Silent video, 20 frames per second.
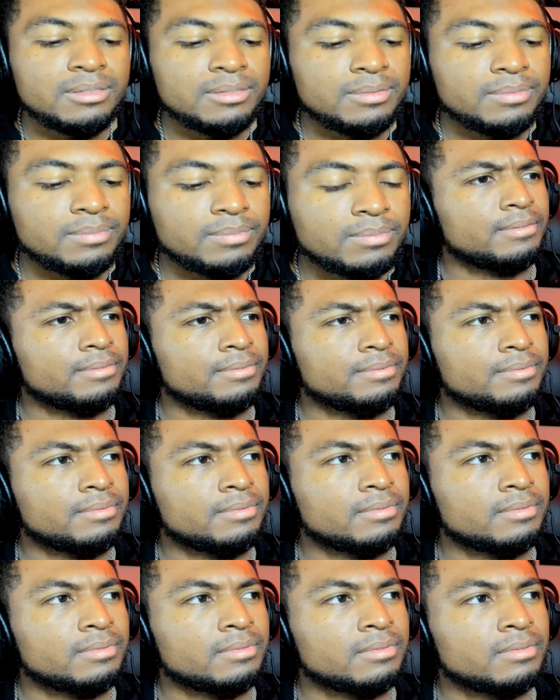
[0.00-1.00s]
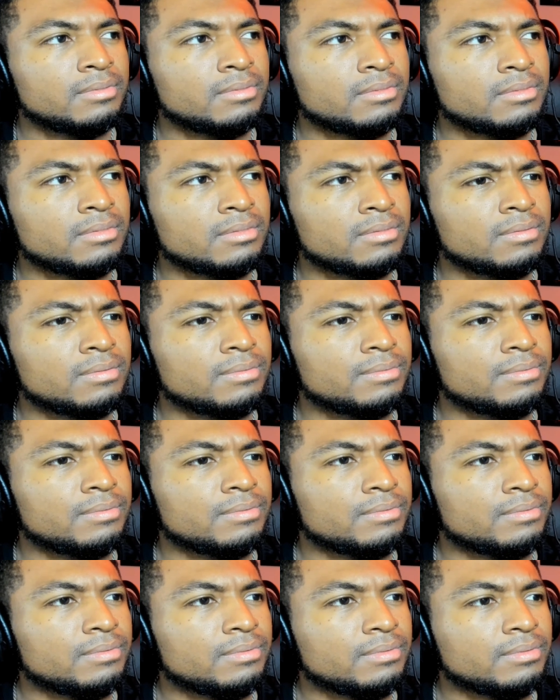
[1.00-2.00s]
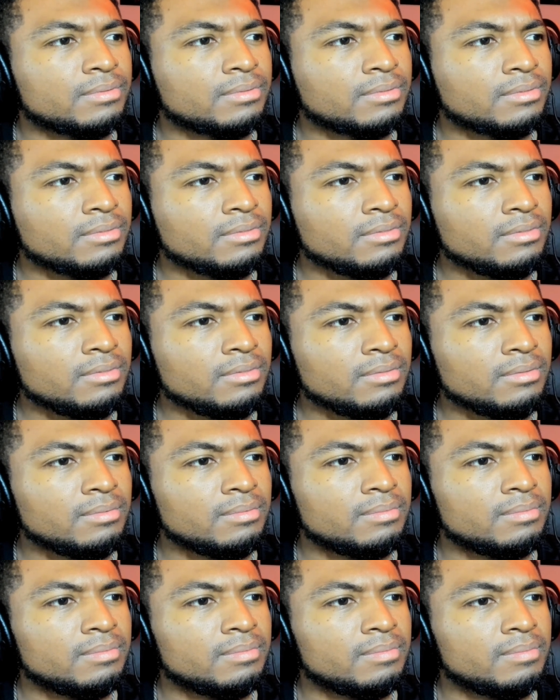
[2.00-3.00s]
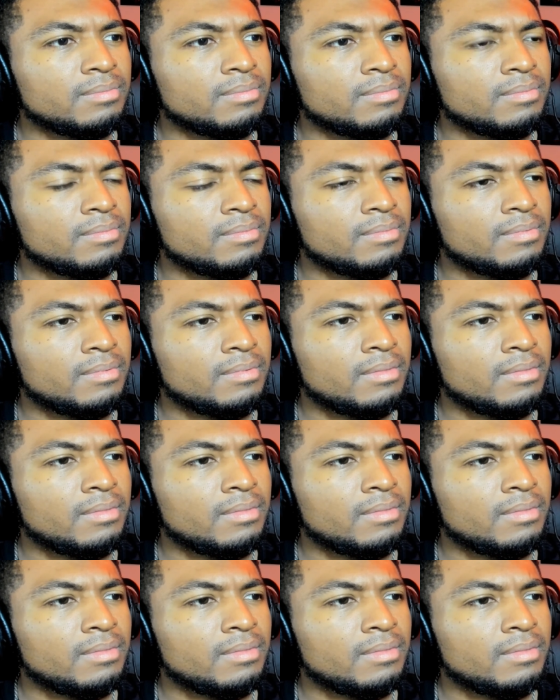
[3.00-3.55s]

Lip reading: No one is speaking in this clip.